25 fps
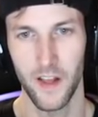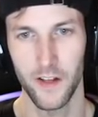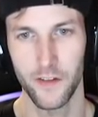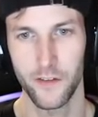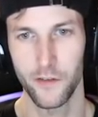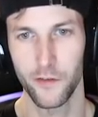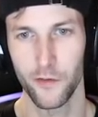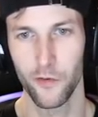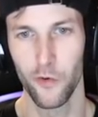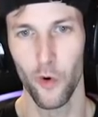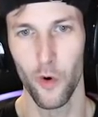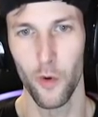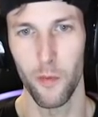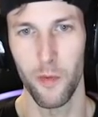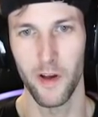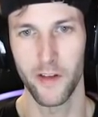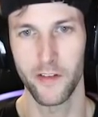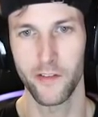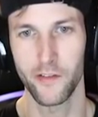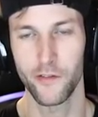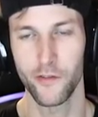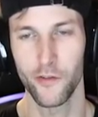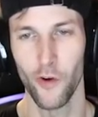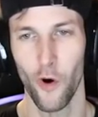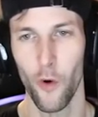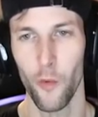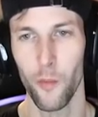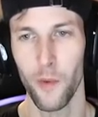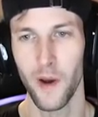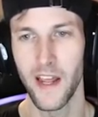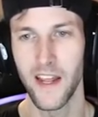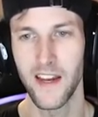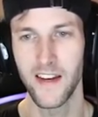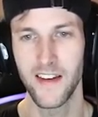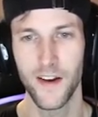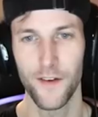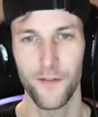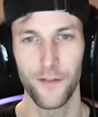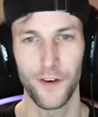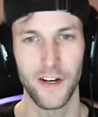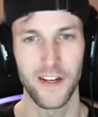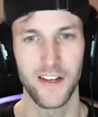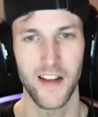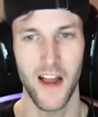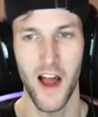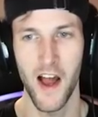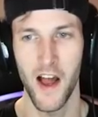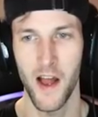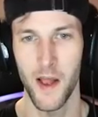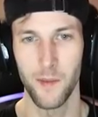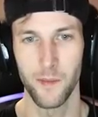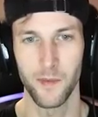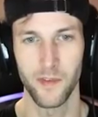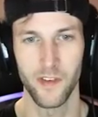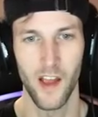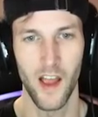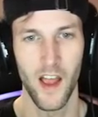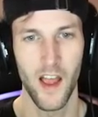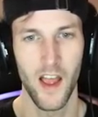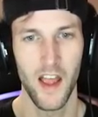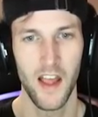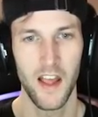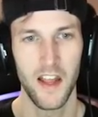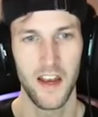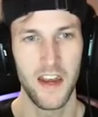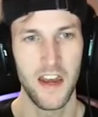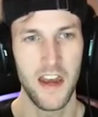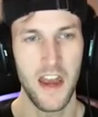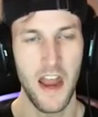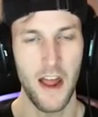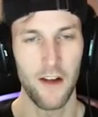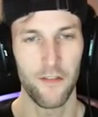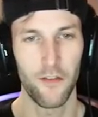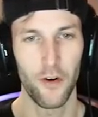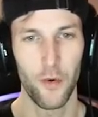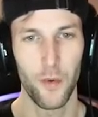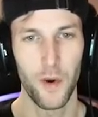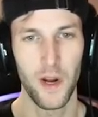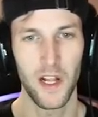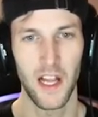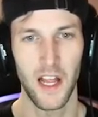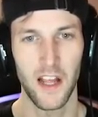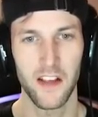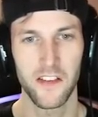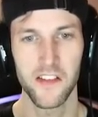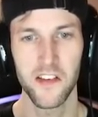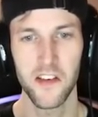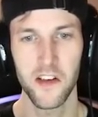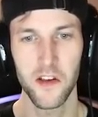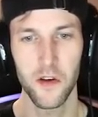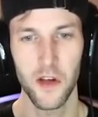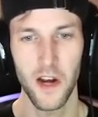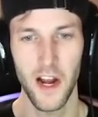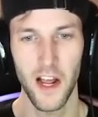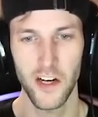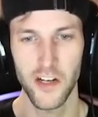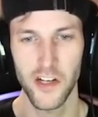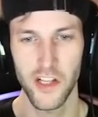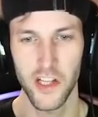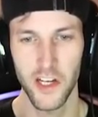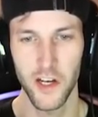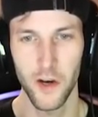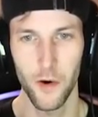school bus so many different times, never realized that you could actually